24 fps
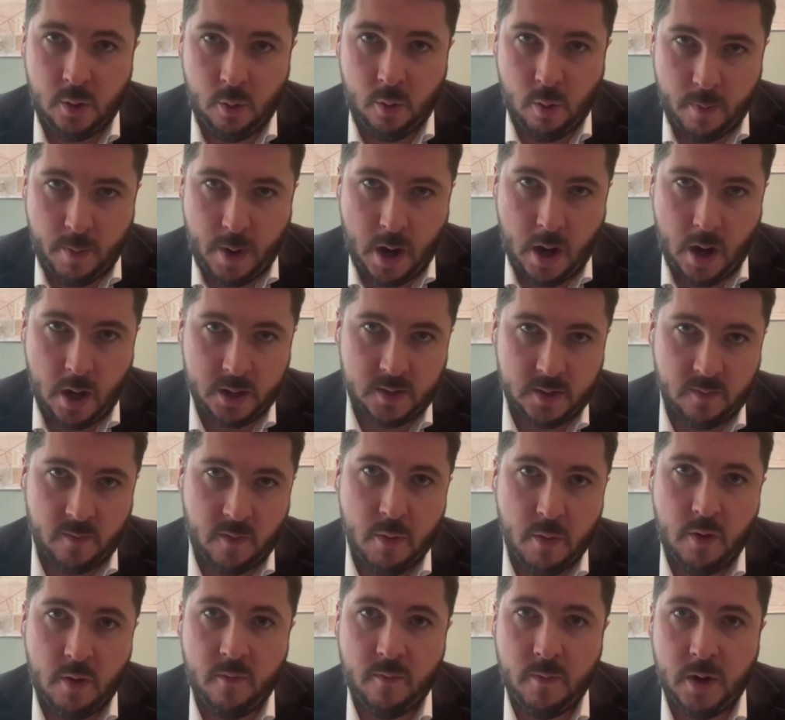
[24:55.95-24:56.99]
who were part
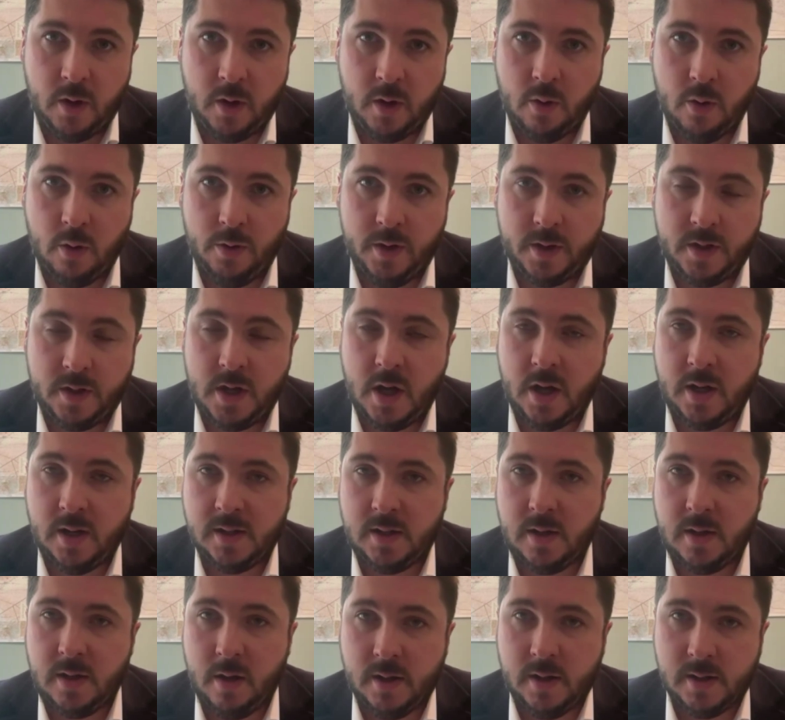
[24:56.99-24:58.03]
of a movement called the
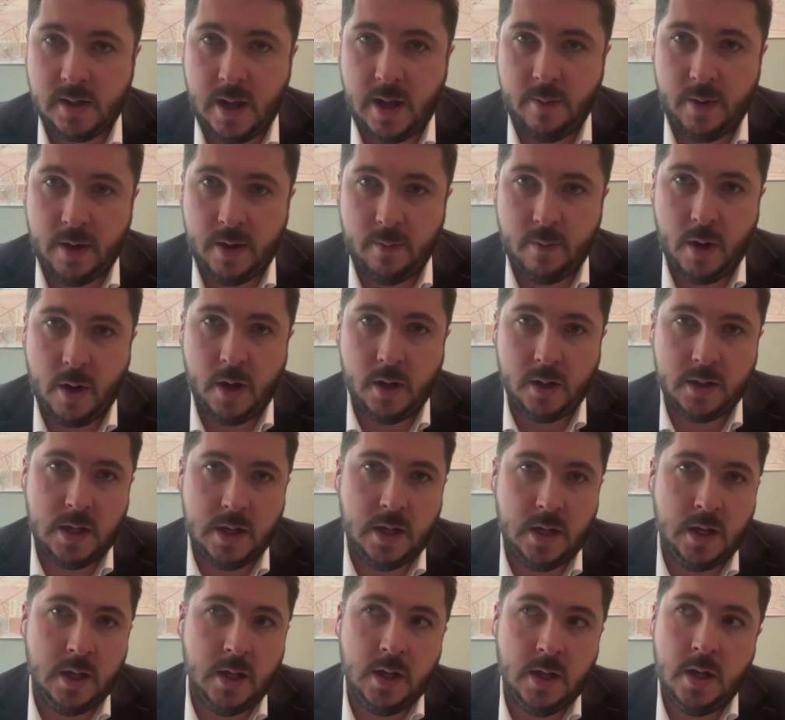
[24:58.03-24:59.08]
Turkestan Islamic
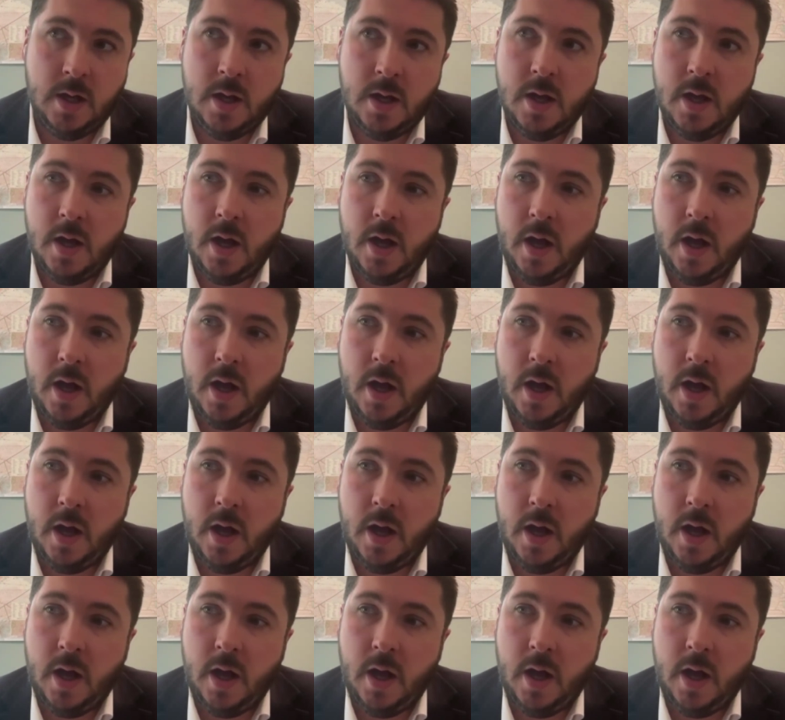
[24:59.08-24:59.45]
Party,